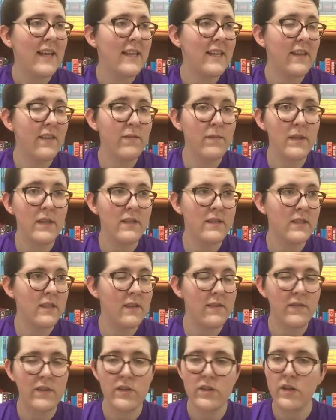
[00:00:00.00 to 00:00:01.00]
Give me a
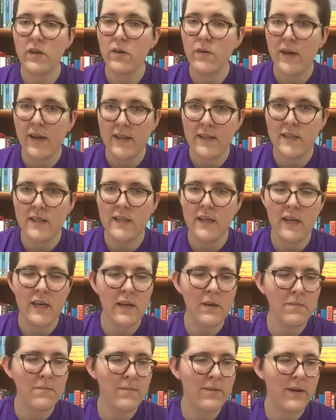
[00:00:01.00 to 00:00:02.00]
TV show any
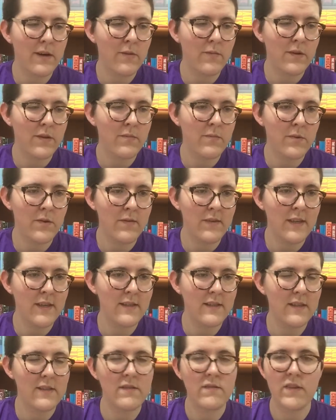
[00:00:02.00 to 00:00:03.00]
day, but with
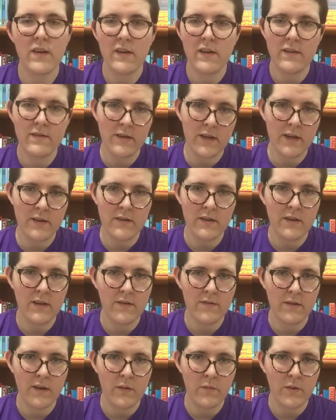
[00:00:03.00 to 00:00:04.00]
movies, it's very rare that I
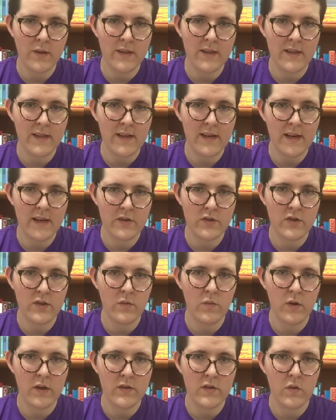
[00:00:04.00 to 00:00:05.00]
find one that I actually
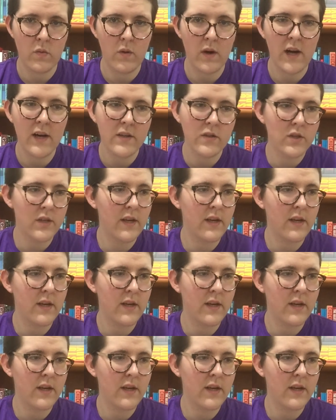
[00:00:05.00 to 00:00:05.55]
want to watch,